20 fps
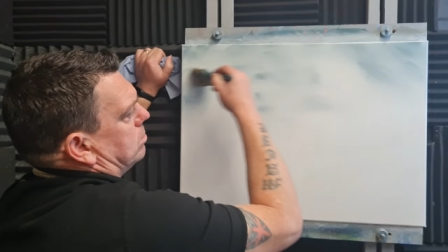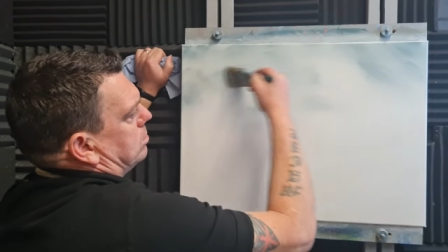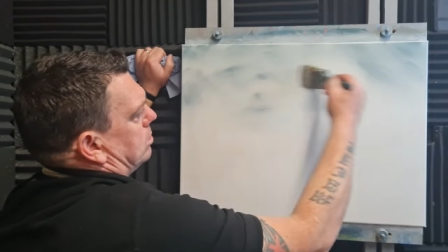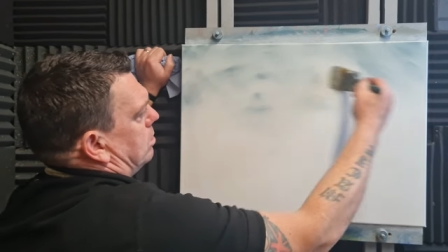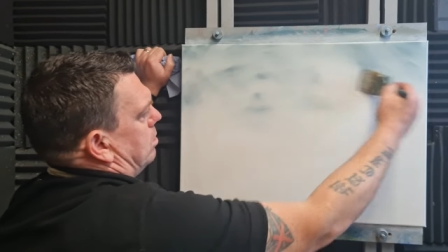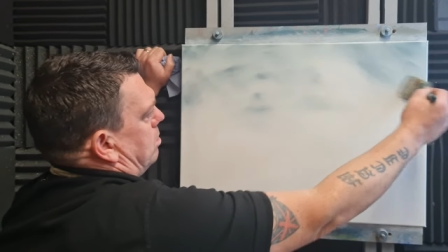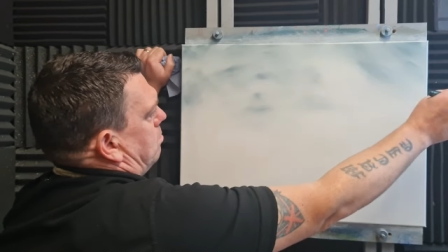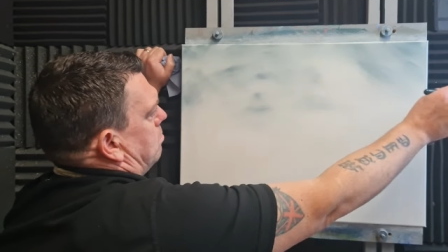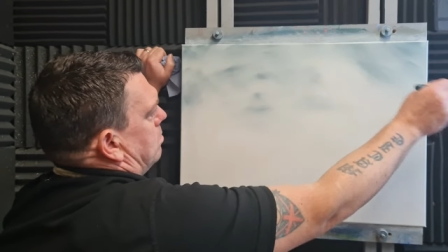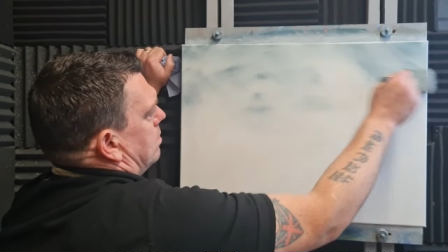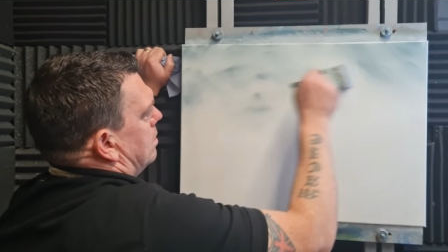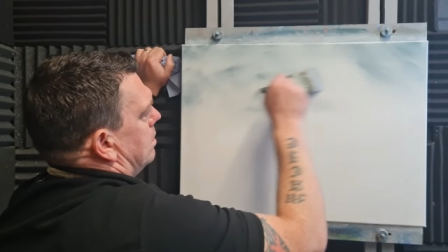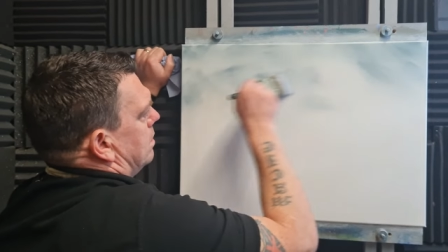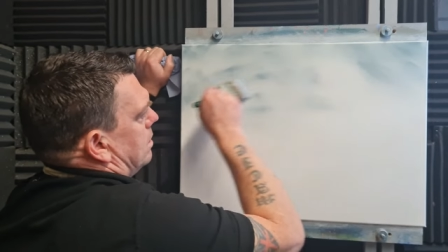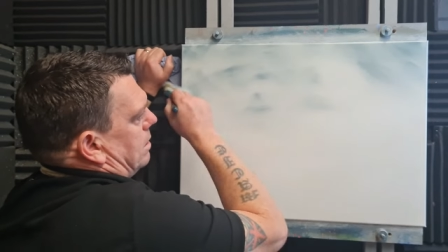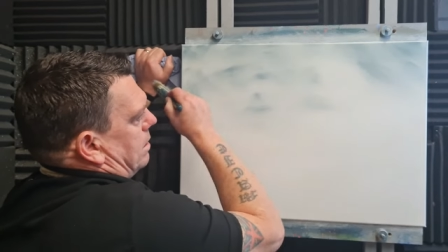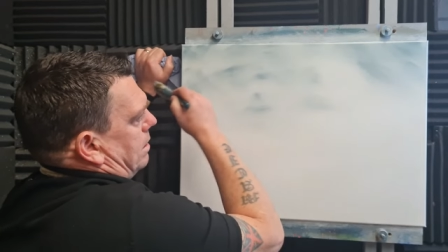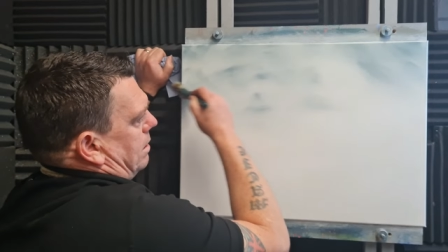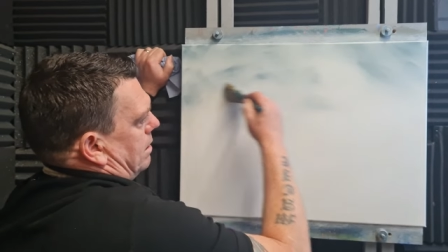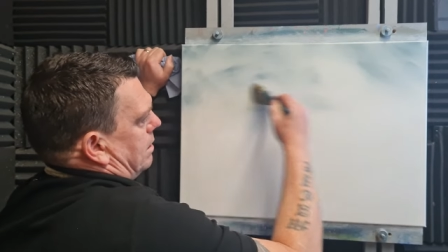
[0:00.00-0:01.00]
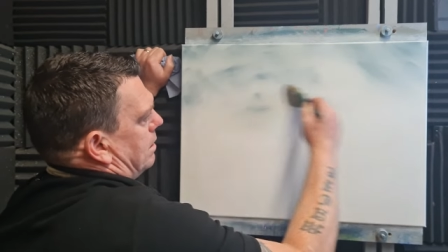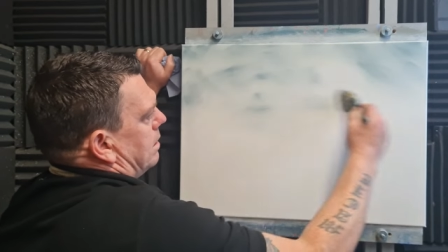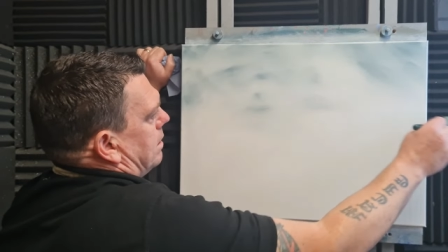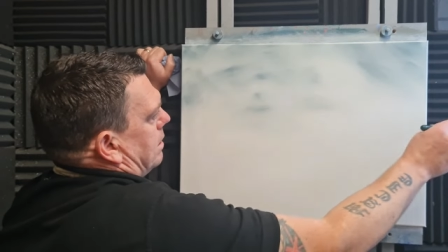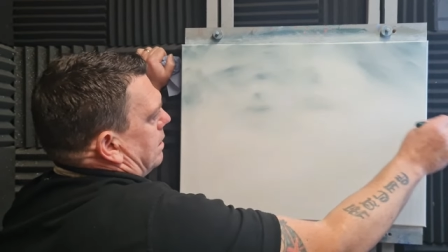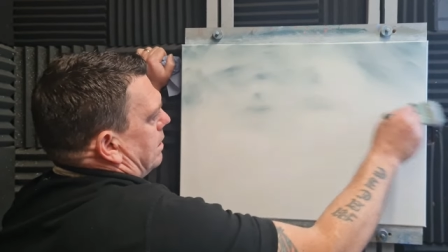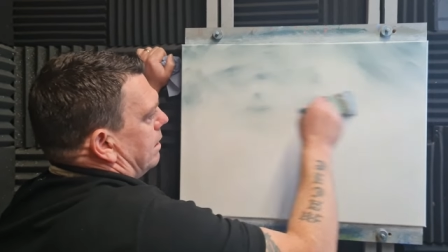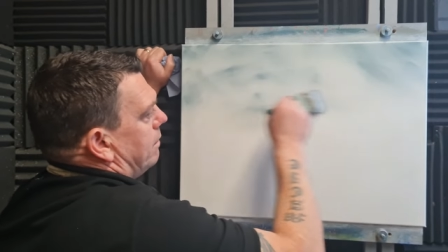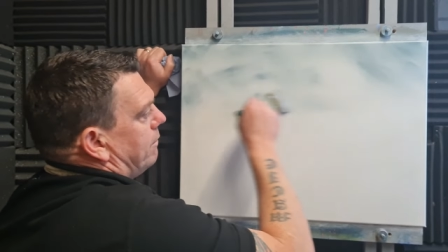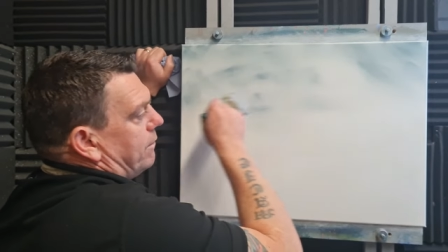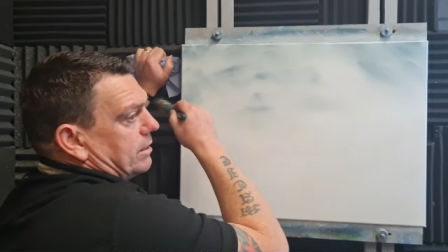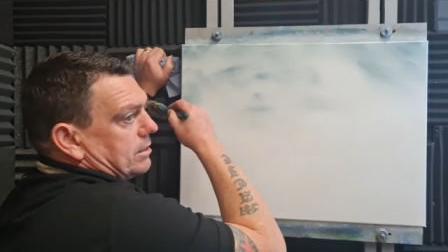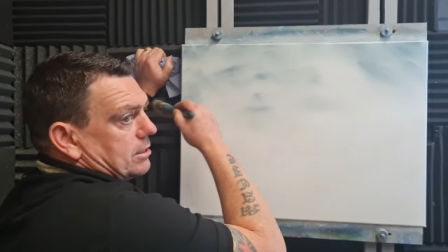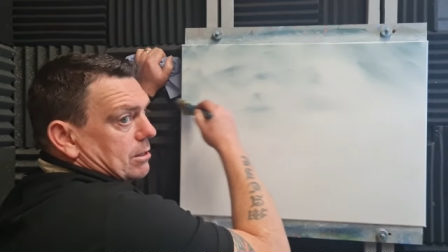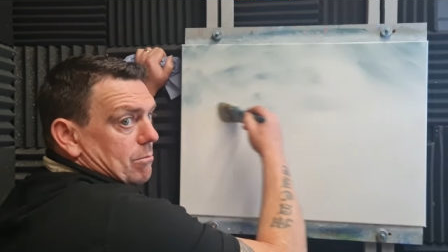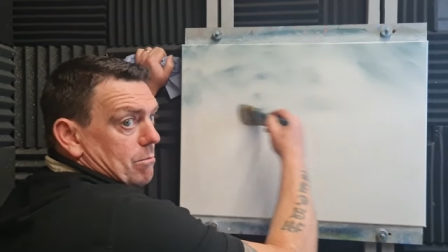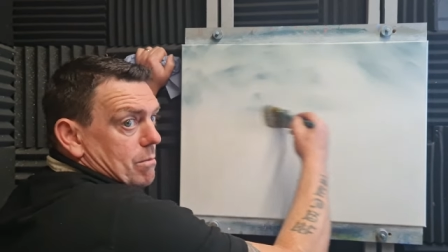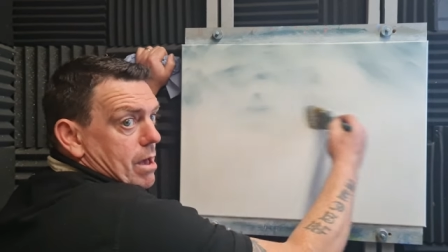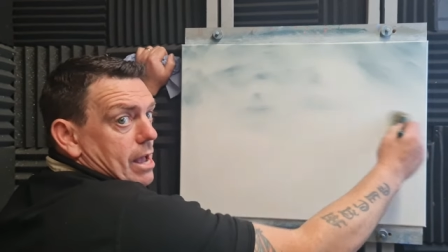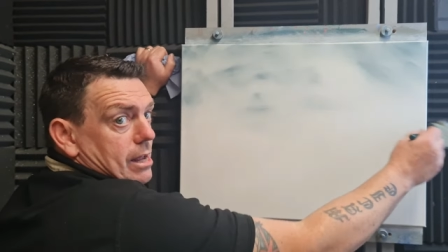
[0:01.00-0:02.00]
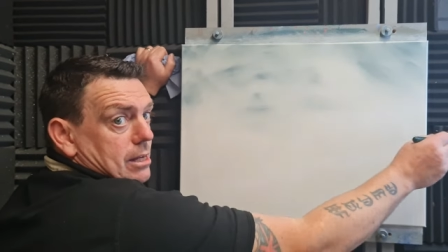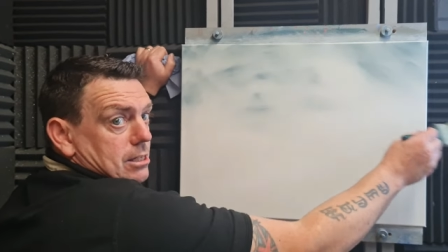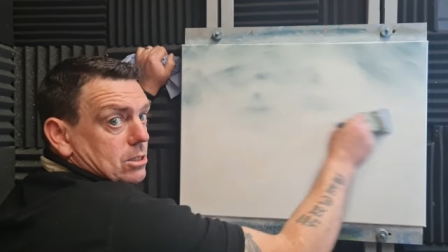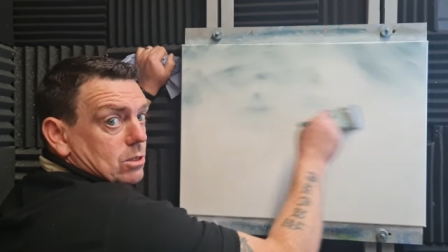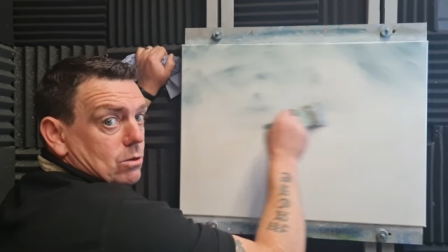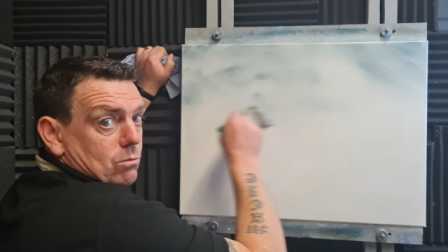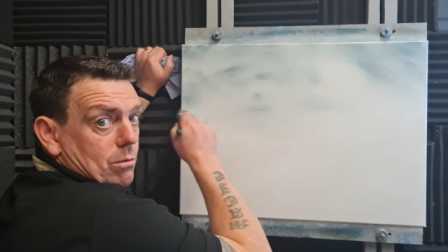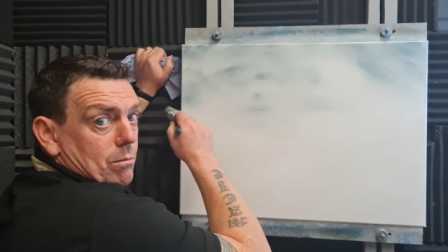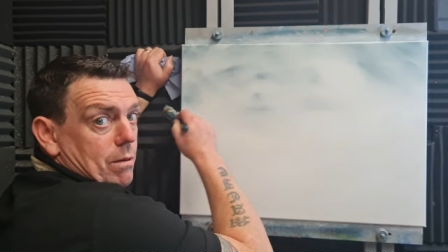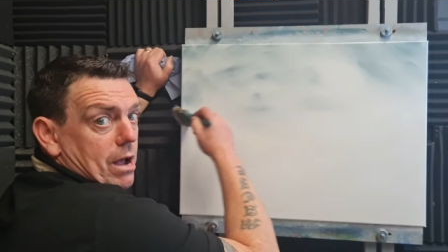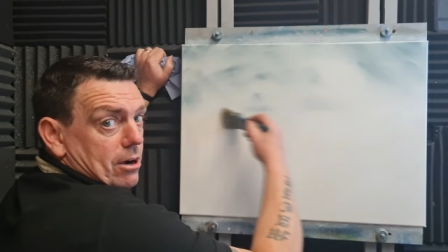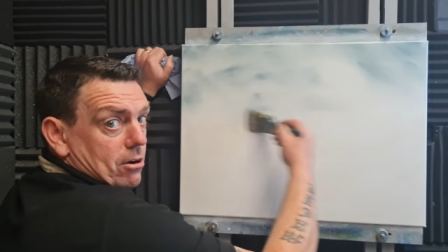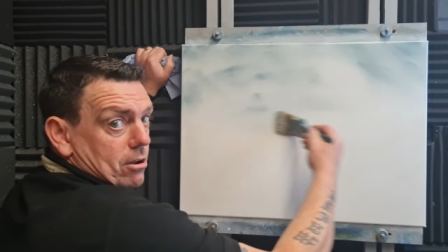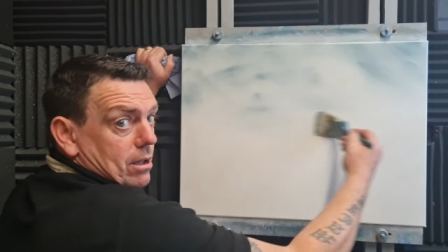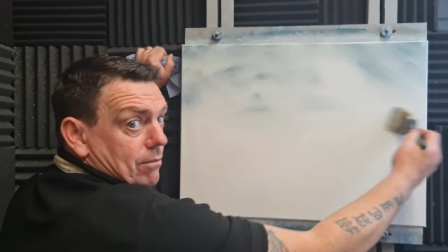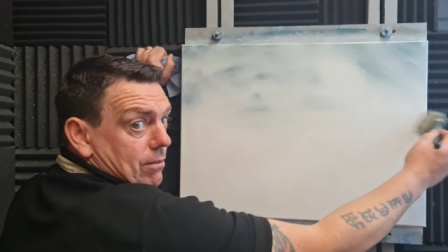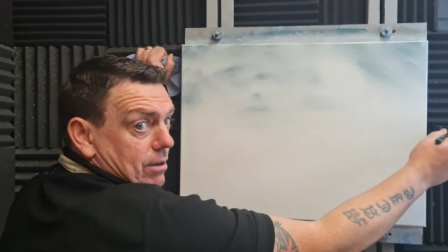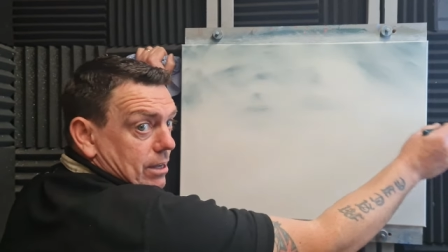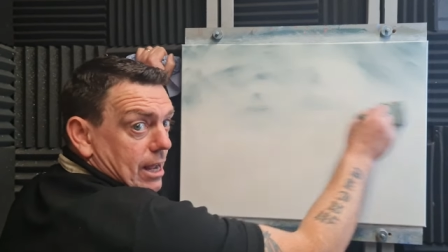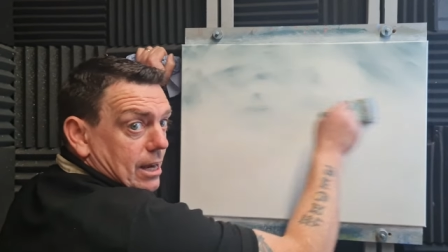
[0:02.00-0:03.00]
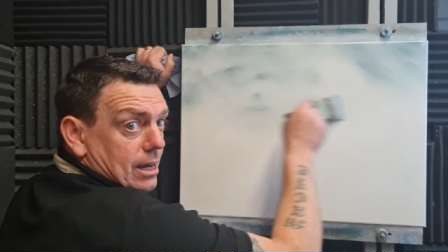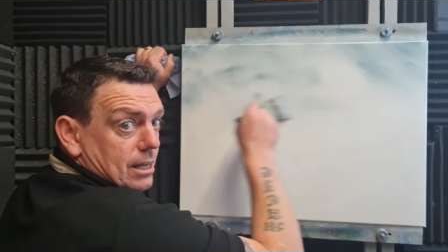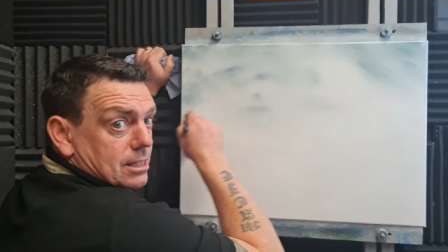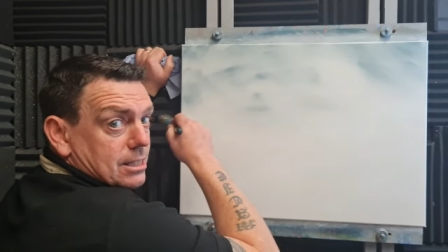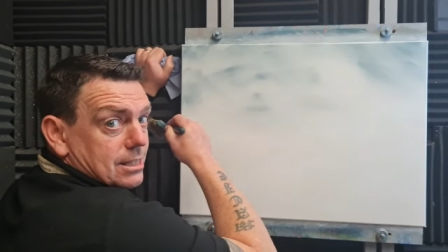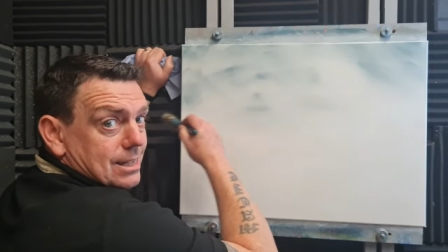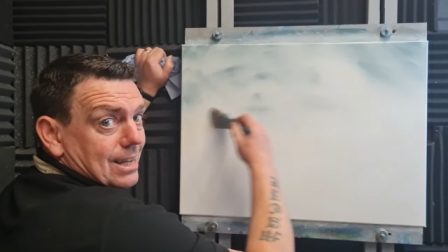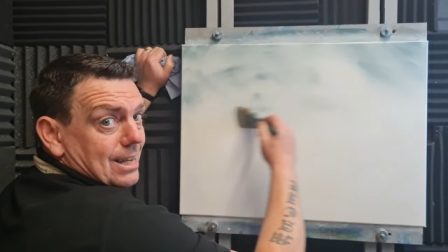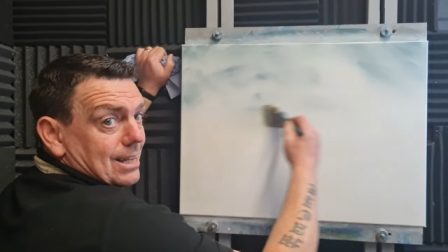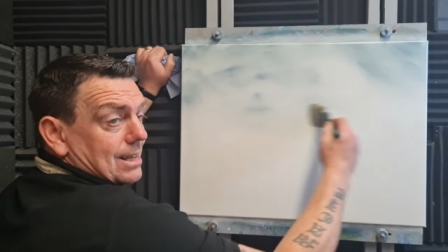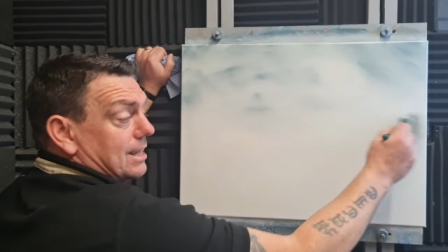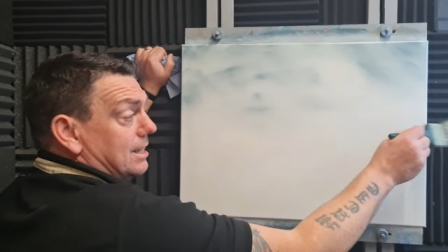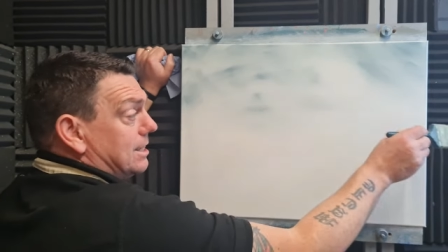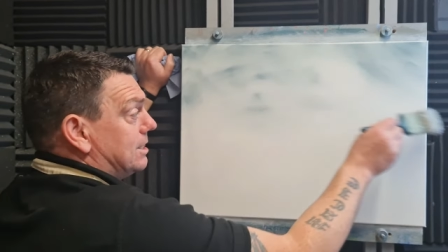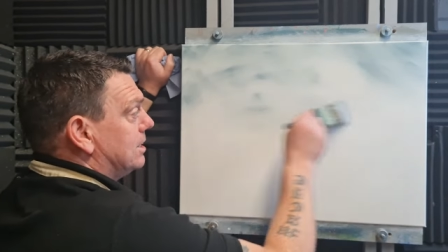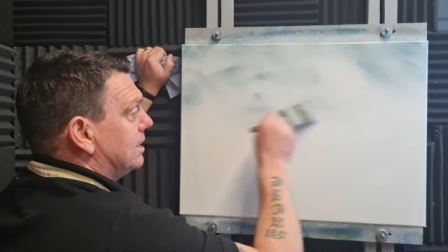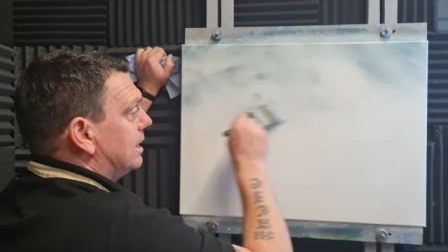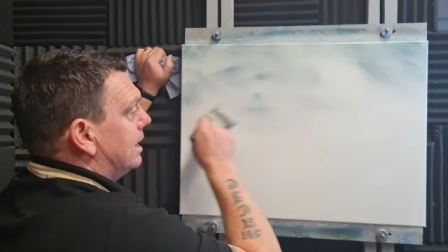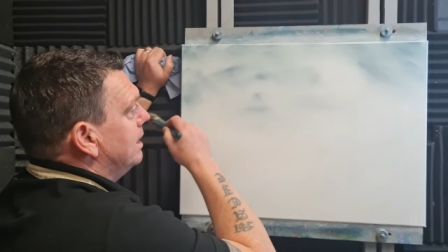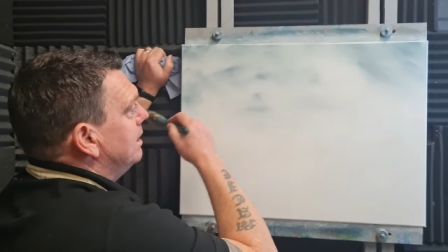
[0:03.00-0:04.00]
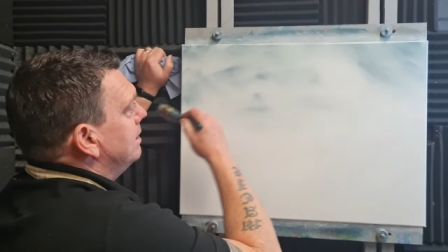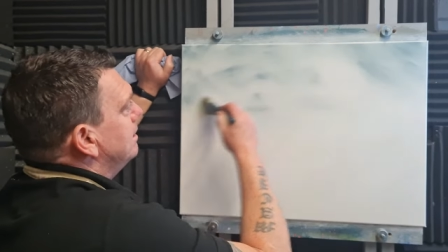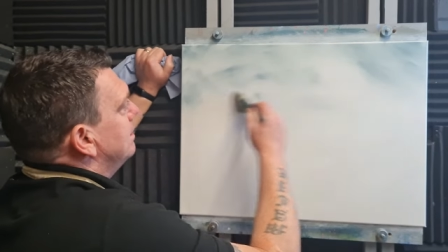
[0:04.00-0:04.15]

So if it's a mess, we might not even get to see this yet.